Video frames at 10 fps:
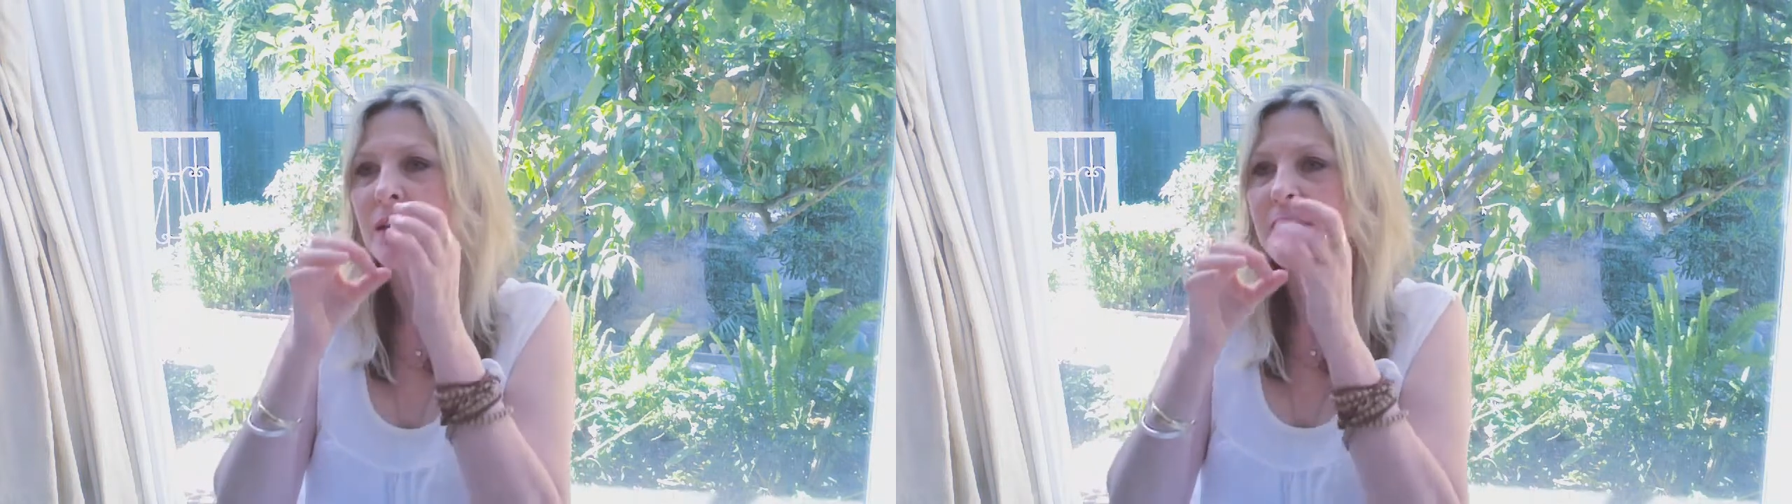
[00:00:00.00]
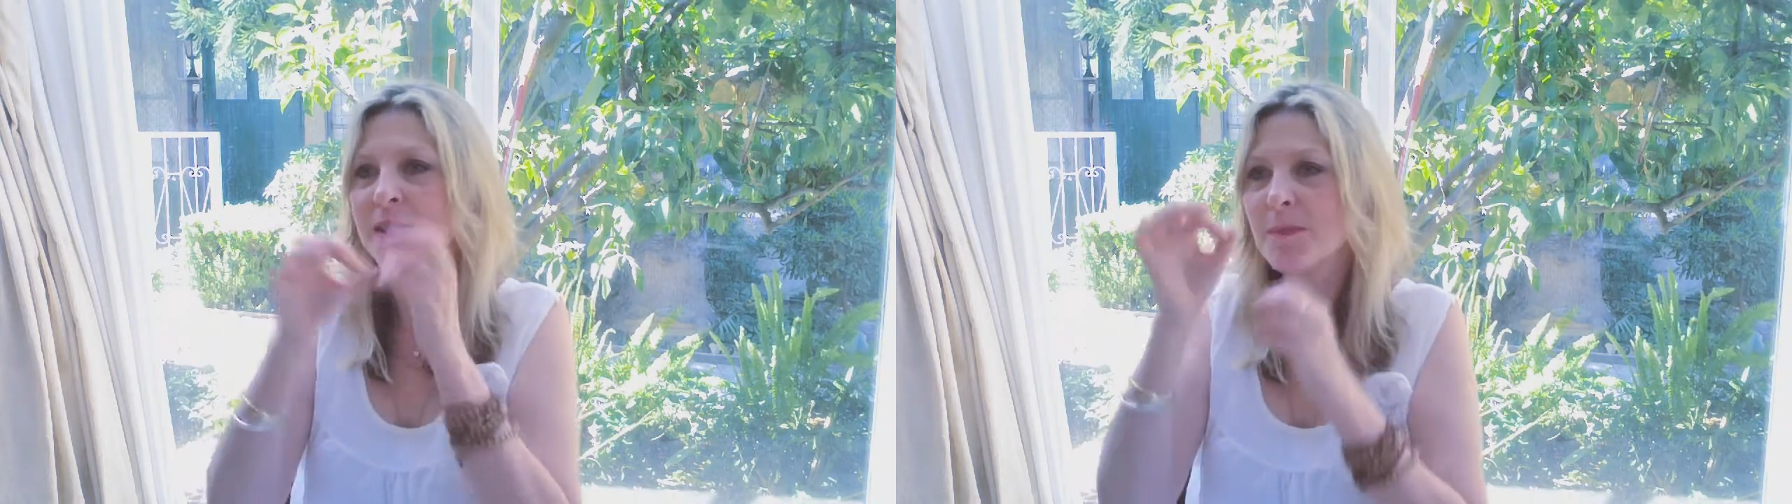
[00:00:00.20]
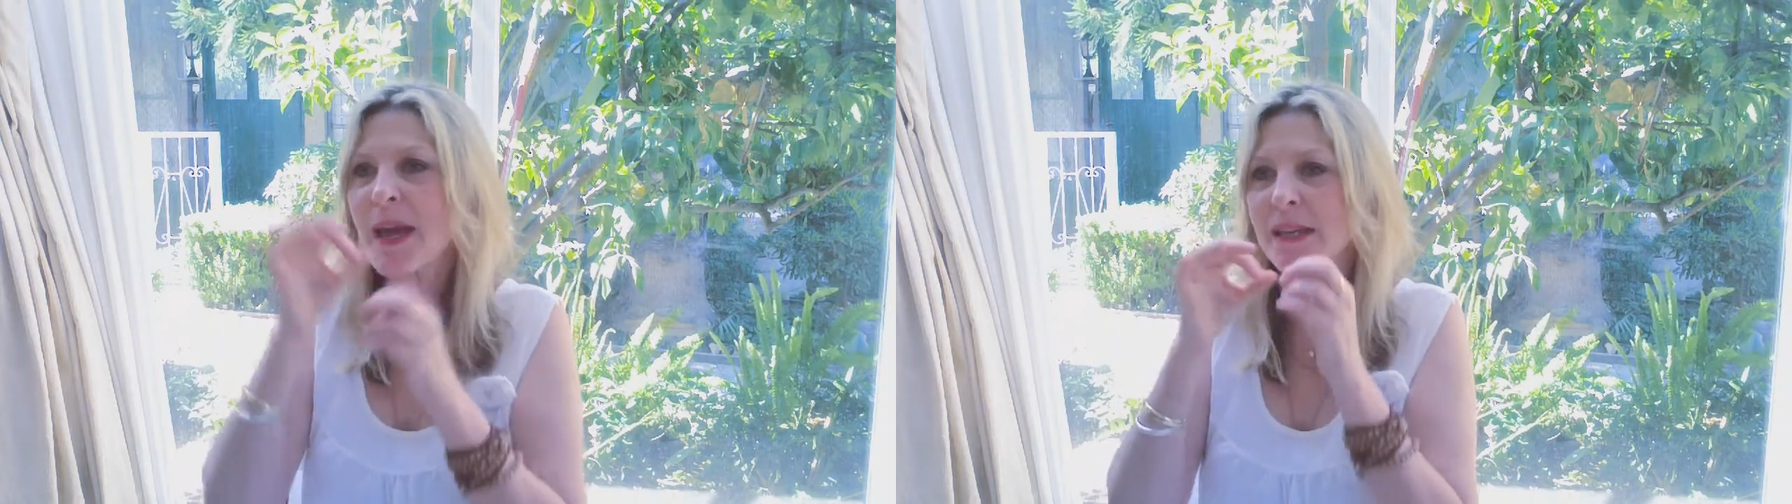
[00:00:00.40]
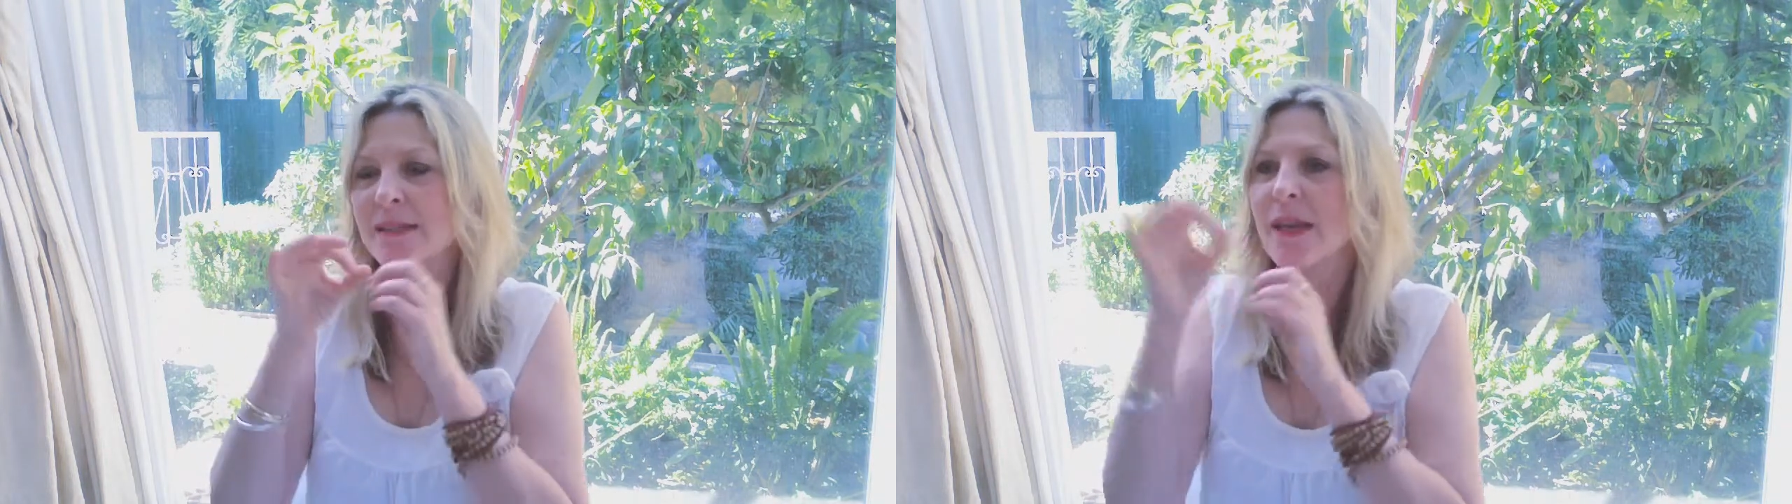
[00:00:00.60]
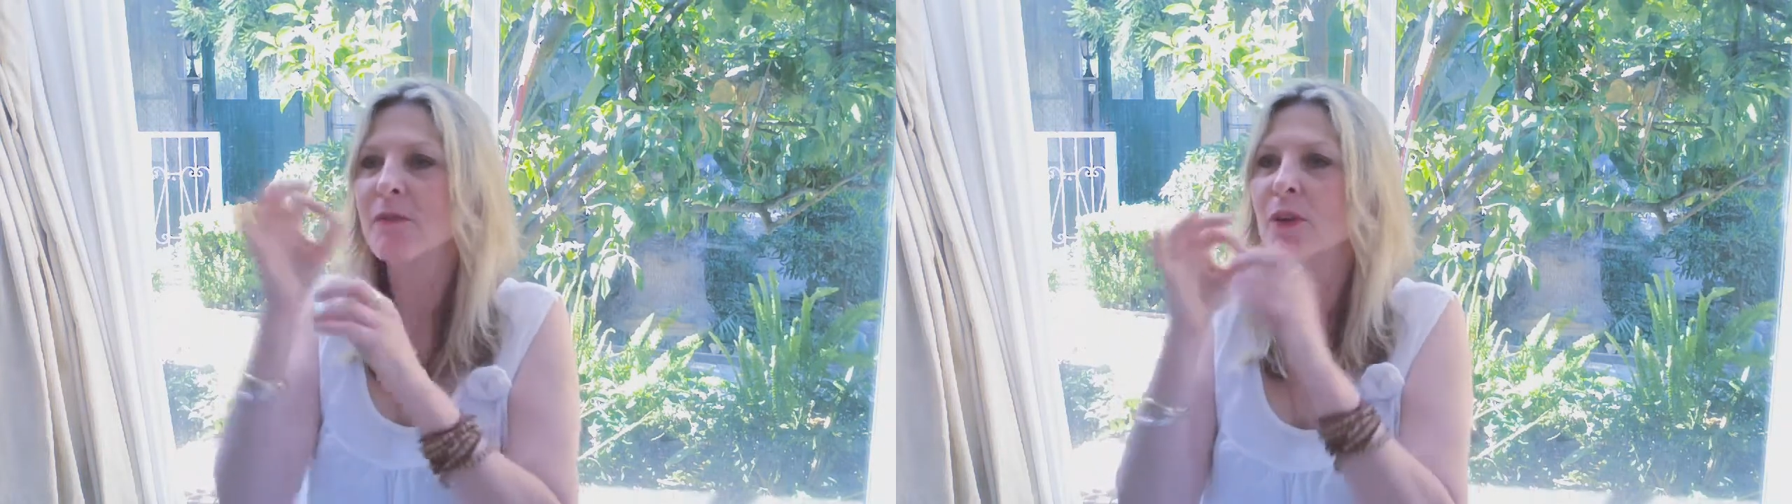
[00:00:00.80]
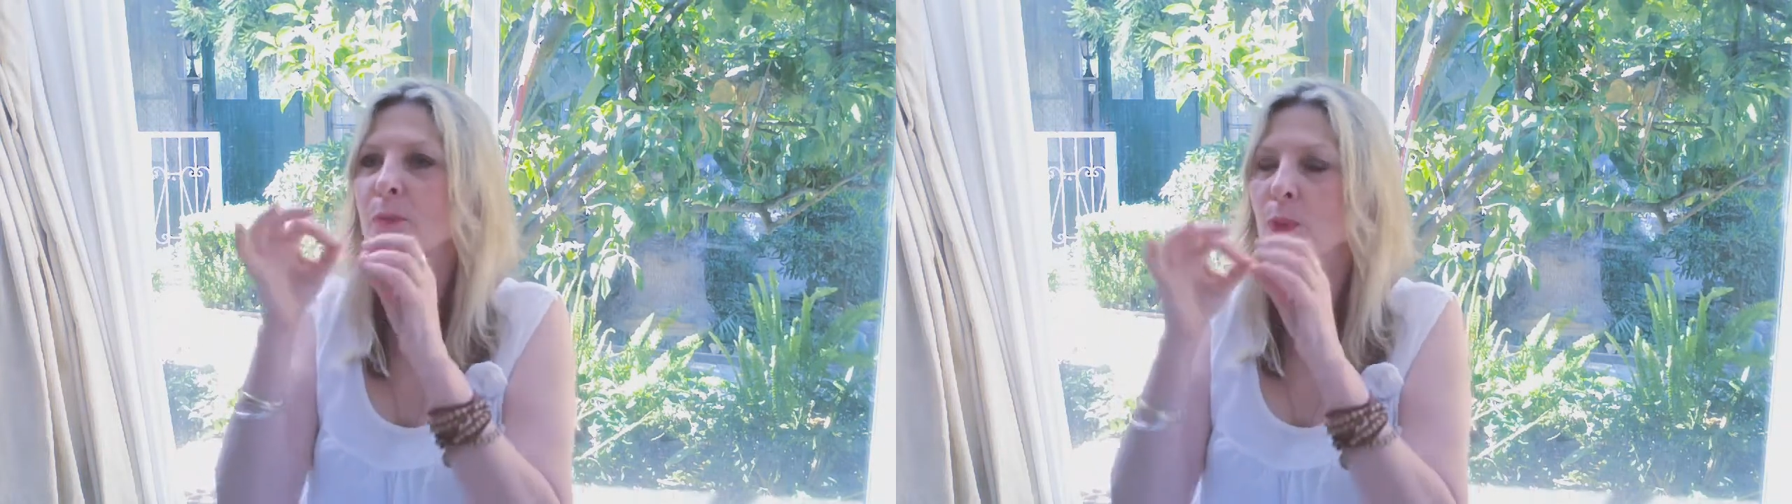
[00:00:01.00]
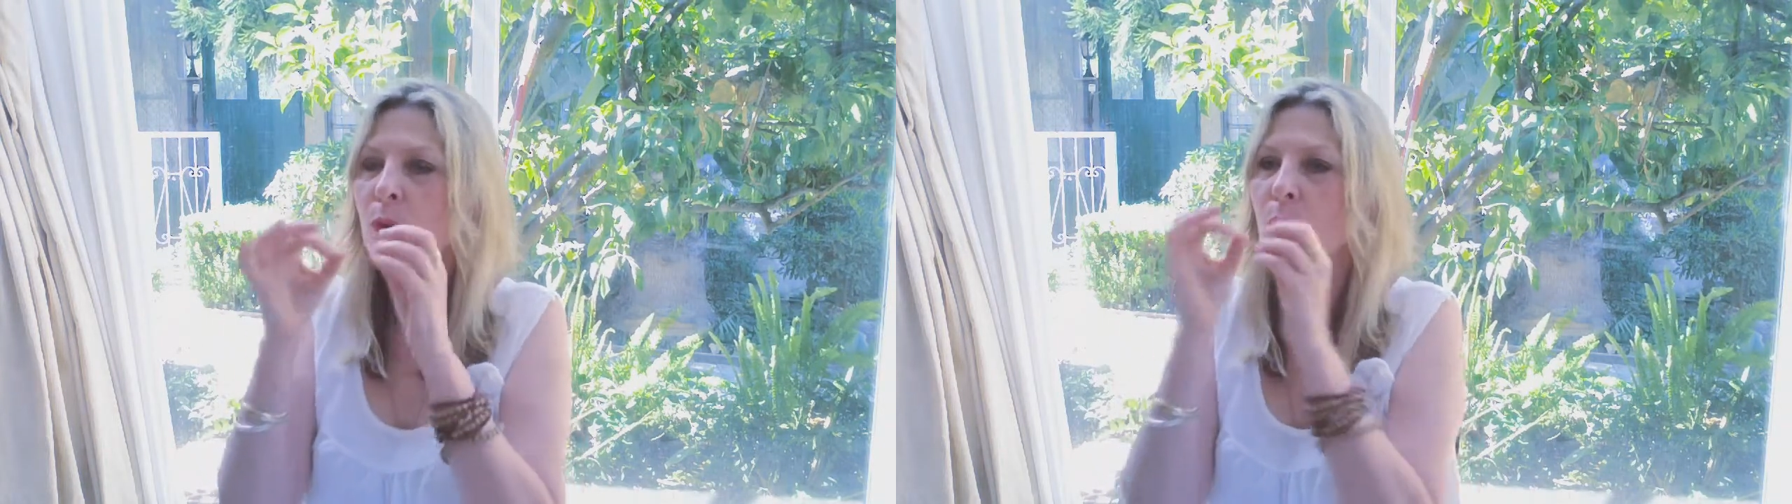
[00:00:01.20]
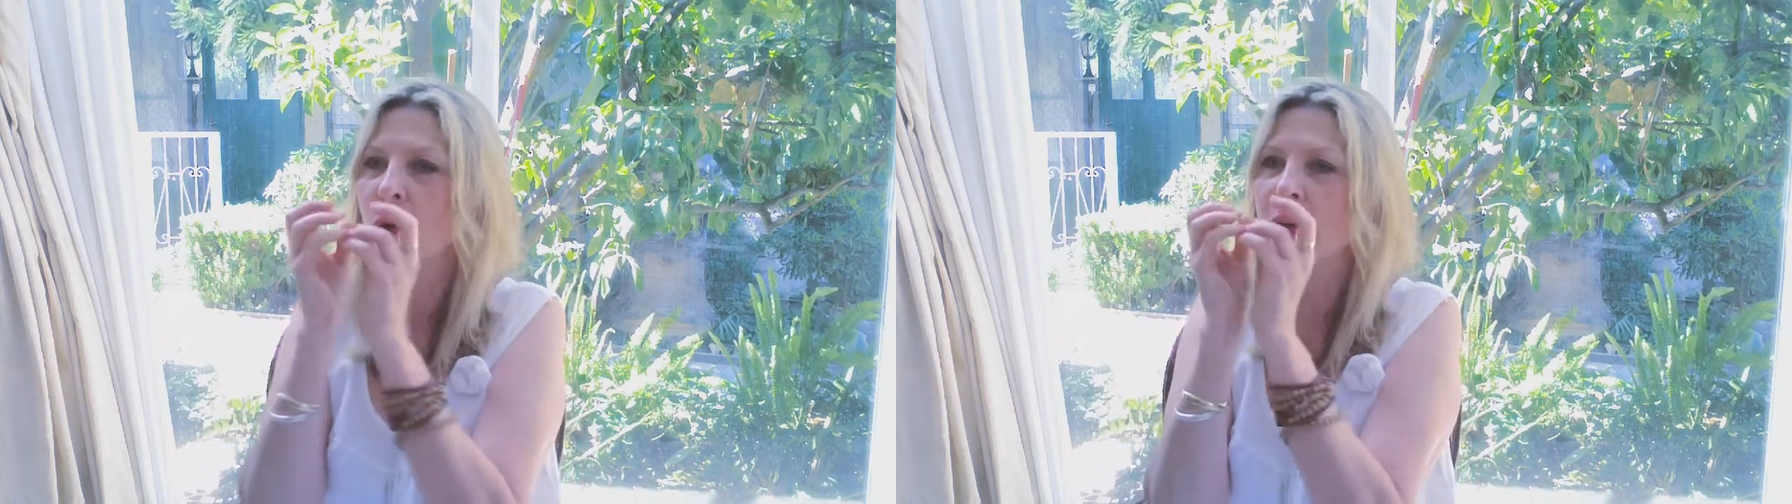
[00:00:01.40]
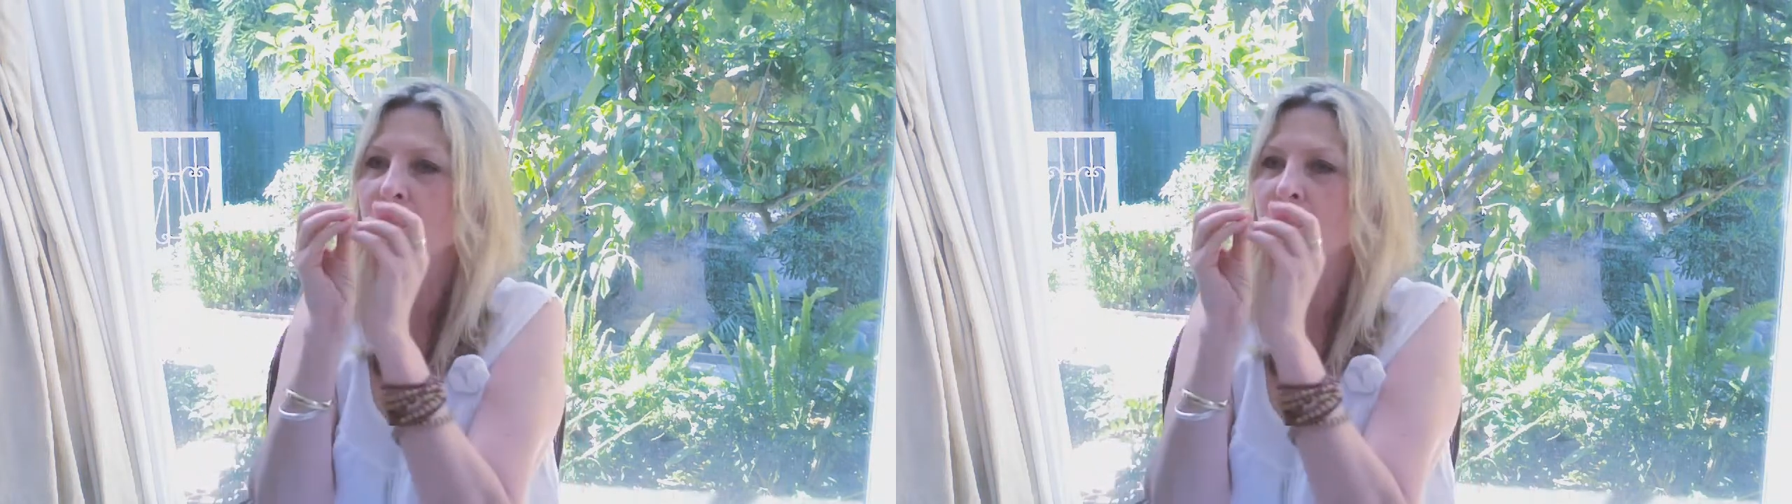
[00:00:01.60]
space, every pore,